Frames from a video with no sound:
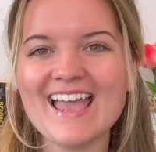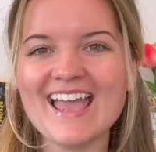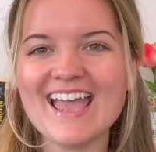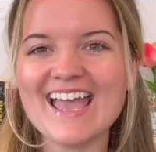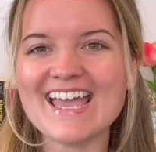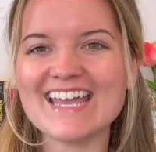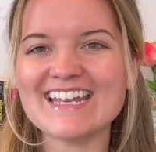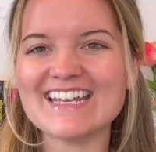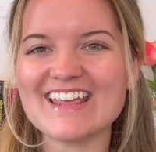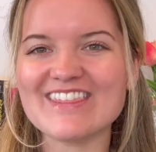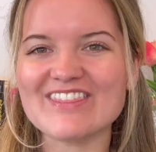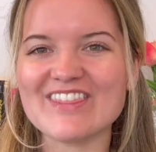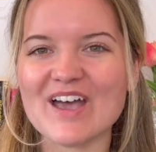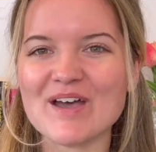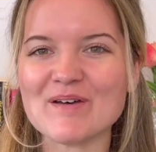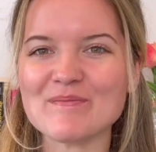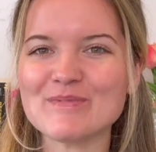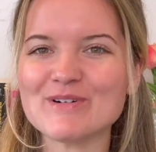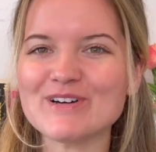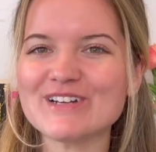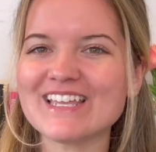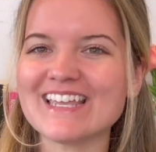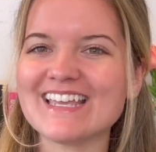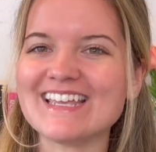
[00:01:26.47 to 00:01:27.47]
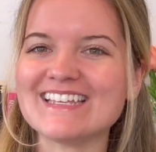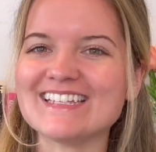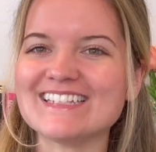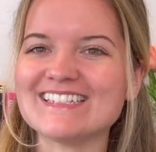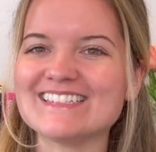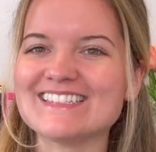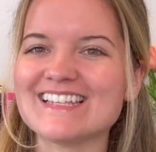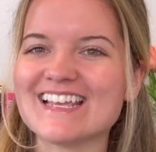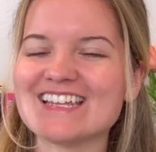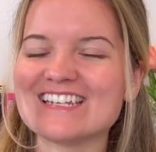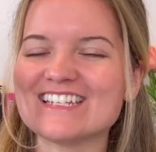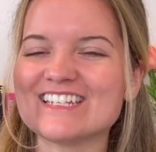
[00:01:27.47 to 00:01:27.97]
And that book
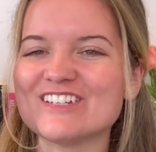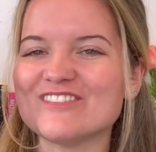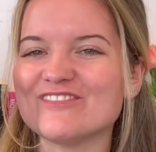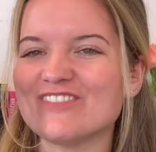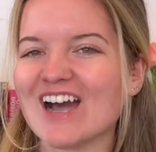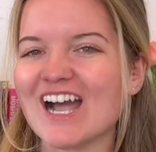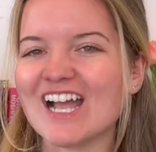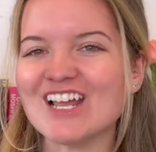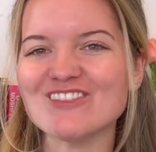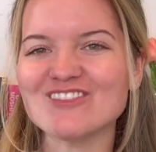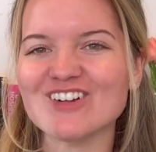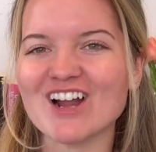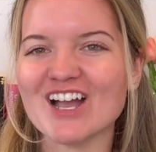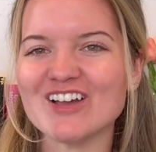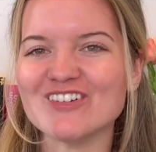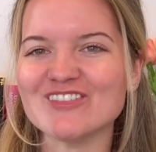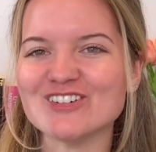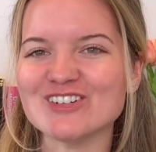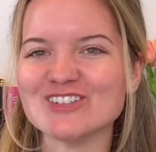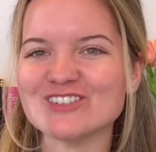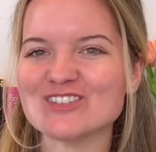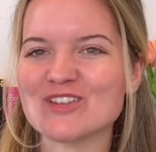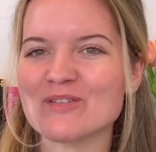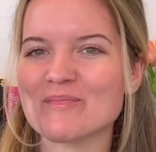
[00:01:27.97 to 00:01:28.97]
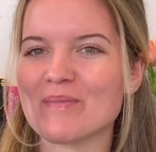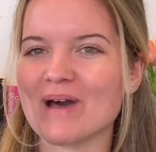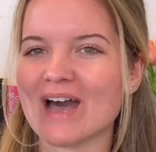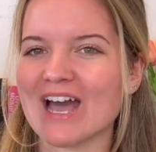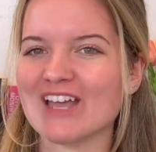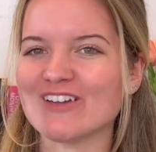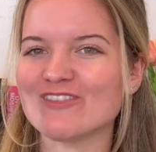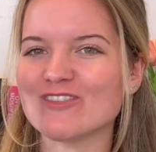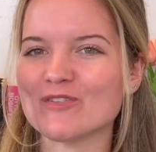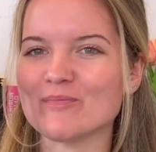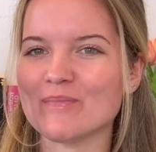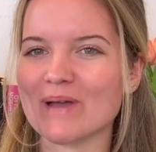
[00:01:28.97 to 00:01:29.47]
is Divine Rivals by
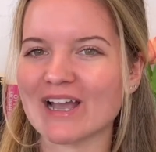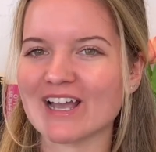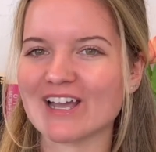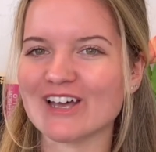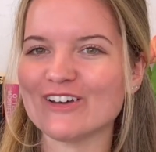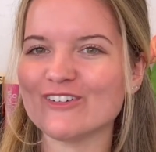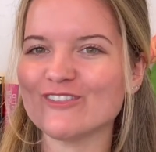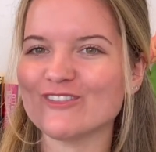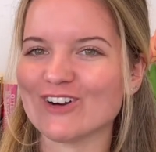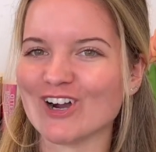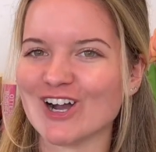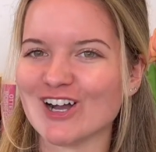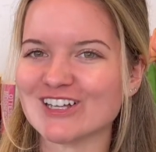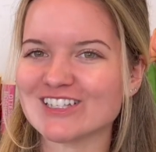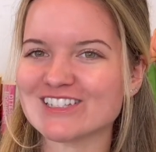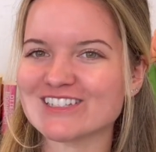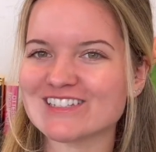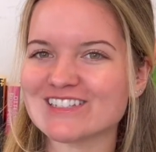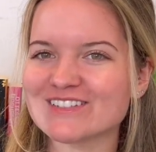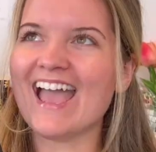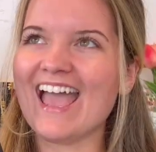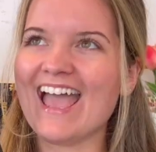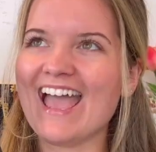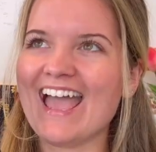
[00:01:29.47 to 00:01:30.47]
Rebecca Ross.